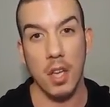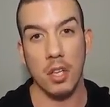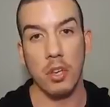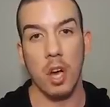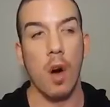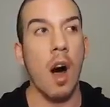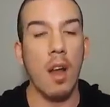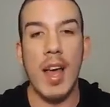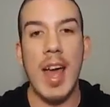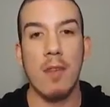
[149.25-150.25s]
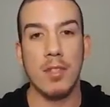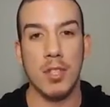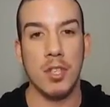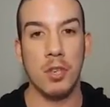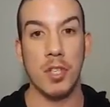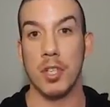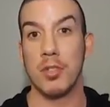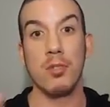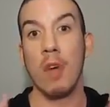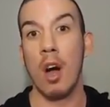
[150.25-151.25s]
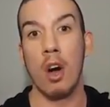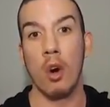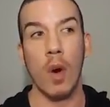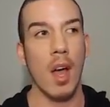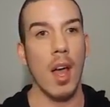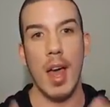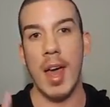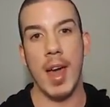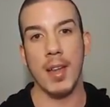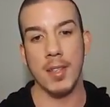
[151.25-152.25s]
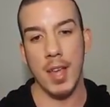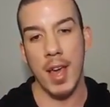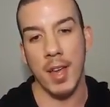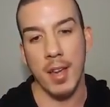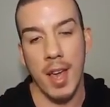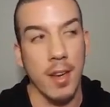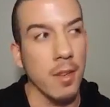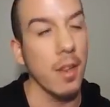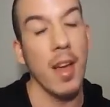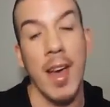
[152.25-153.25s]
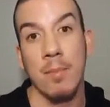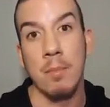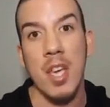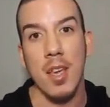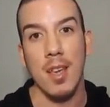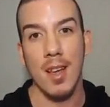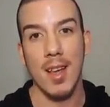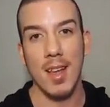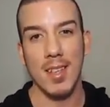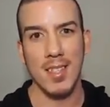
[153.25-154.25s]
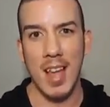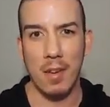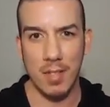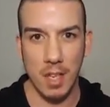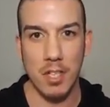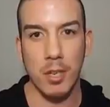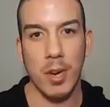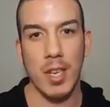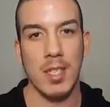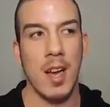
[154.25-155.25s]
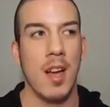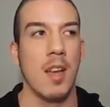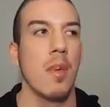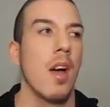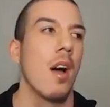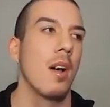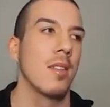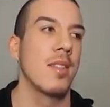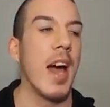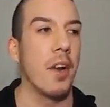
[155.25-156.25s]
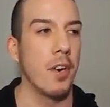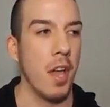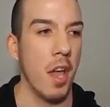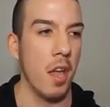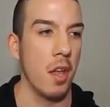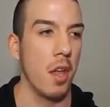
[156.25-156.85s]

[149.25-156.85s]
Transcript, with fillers: You know, all I have to do is just go and and and and be to have such a great time. Saturday,